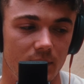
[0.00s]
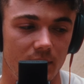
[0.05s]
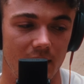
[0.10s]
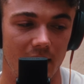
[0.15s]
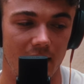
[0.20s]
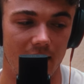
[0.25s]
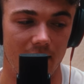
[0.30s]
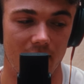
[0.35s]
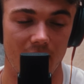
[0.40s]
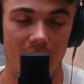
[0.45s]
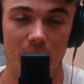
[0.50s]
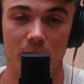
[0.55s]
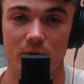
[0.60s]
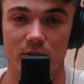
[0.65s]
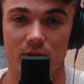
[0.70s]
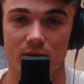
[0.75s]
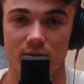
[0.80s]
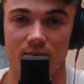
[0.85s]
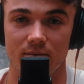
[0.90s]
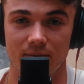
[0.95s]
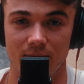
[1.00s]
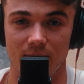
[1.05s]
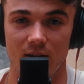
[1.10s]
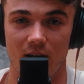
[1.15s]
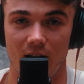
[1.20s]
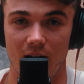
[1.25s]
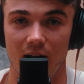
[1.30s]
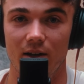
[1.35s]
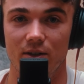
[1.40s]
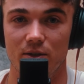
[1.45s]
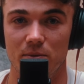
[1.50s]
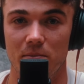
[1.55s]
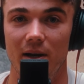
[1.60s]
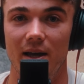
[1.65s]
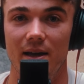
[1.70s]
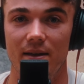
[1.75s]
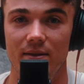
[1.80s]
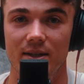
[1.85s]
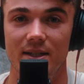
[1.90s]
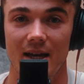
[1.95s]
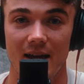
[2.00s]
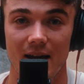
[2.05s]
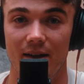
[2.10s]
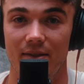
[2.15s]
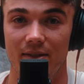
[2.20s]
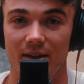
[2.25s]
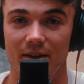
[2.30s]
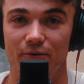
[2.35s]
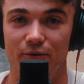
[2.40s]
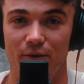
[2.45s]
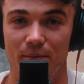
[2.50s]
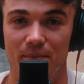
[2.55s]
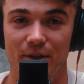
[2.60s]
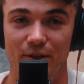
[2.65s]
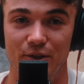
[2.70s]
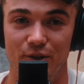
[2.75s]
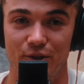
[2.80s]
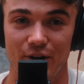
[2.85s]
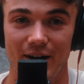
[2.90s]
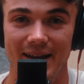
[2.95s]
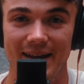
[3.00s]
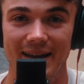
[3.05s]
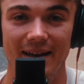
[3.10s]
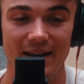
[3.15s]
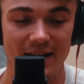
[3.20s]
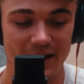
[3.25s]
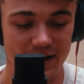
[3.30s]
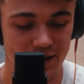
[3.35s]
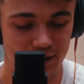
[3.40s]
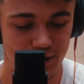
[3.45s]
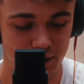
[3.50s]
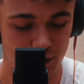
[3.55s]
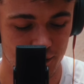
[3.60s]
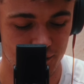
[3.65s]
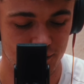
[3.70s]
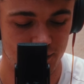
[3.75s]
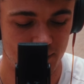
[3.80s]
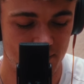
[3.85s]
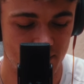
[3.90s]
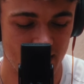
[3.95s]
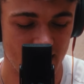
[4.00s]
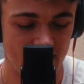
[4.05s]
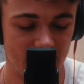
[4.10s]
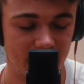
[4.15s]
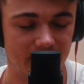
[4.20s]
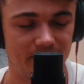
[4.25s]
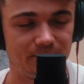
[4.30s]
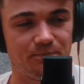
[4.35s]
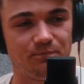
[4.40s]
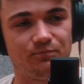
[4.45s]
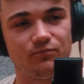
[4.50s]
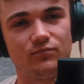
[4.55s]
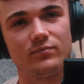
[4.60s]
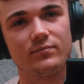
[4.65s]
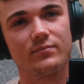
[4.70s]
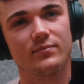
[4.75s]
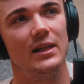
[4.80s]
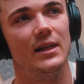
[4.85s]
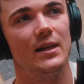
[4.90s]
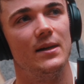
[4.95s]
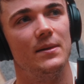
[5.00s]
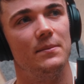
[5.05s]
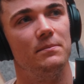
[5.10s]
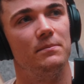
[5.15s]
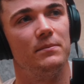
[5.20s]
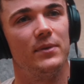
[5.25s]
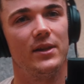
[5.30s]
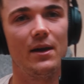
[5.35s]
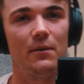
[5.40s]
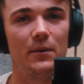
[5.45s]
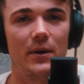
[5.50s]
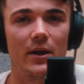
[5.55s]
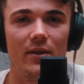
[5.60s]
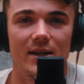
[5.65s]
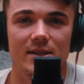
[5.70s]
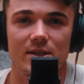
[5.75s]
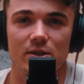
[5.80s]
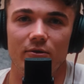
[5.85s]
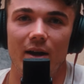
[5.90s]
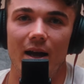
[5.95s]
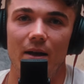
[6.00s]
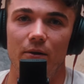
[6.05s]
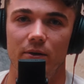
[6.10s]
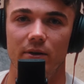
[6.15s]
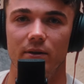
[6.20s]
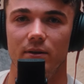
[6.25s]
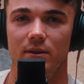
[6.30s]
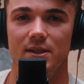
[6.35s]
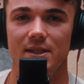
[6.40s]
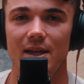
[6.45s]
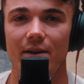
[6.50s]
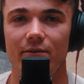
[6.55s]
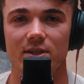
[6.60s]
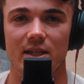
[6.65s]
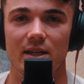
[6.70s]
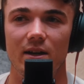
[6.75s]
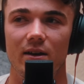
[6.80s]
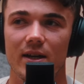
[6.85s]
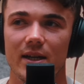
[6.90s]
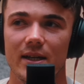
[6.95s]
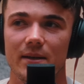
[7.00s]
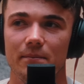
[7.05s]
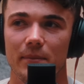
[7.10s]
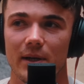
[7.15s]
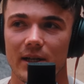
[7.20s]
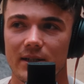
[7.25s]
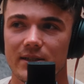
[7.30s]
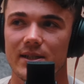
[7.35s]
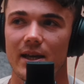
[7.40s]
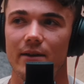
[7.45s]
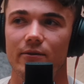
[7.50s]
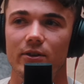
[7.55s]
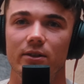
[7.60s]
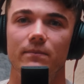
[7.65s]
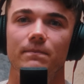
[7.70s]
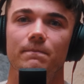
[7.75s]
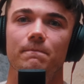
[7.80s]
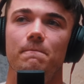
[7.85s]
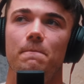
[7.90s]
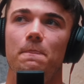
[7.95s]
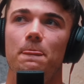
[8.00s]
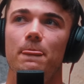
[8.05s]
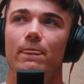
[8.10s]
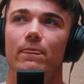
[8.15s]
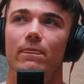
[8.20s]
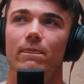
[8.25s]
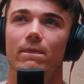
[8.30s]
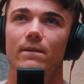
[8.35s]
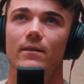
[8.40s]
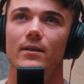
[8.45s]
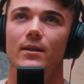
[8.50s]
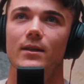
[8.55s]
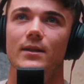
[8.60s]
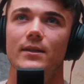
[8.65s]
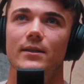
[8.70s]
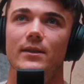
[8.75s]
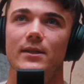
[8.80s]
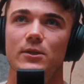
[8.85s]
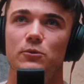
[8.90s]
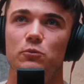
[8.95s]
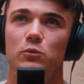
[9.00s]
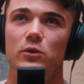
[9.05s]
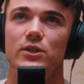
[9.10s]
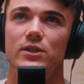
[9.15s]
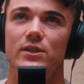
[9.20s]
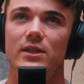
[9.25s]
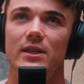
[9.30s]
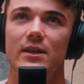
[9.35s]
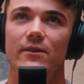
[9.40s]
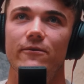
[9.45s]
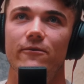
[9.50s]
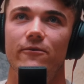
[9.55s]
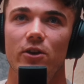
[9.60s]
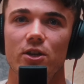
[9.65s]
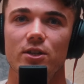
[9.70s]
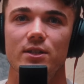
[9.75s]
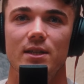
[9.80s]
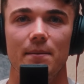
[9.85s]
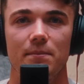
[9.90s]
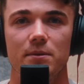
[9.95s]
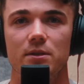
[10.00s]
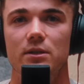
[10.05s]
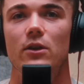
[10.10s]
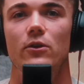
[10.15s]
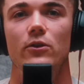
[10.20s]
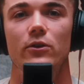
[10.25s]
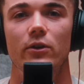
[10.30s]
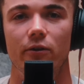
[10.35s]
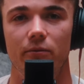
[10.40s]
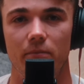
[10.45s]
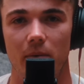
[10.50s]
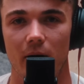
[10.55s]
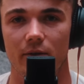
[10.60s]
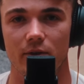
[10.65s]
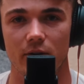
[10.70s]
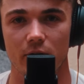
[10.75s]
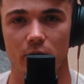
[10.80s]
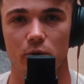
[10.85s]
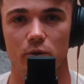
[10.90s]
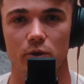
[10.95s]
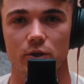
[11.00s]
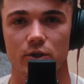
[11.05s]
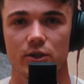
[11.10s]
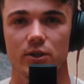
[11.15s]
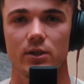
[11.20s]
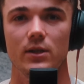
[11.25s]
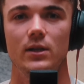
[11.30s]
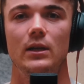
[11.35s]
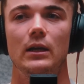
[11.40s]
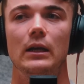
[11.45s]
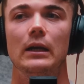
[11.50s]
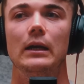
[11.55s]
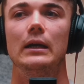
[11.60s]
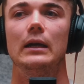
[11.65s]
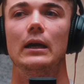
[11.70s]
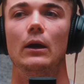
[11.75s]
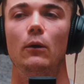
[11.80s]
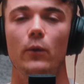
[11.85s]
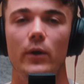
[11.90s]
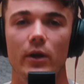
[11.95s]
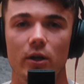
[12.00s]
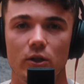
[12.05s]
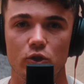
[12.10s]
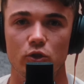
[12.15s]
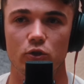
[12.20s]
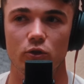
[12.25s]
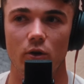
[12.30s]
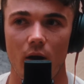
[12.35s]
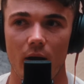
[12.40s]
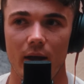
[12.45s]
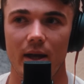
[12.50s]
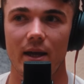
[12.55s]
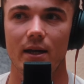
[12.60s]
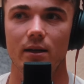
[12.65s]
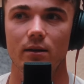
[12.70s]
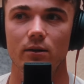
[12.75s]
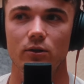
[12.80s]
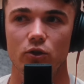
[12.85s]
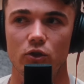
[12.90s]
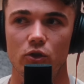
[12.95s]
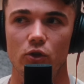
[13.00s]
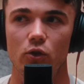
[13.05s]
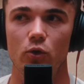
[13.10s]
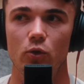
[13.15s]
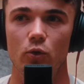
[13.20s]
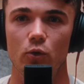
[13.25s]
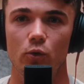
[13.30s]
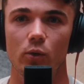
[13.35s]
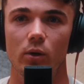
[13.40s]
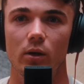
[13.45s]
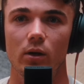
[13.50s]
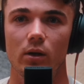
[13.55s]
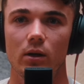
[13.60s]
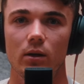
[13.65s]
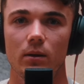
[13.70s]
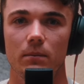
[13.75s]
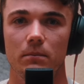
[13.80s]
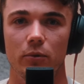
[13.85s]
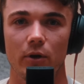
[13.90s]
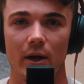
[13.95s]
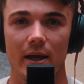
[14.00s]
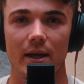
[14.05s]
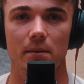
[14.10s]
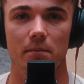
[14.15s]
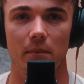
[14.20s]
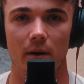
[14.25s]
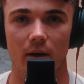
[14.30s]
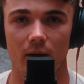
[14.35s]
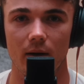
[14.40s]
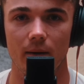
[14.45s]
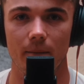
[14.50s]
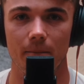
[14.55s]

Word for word: that that was the clutch play of the day, I think, from the tree, not from me. Um, but there we go. That's the round. 79 plus seven. This was the first episode of Par for the Course. We are trying to break par.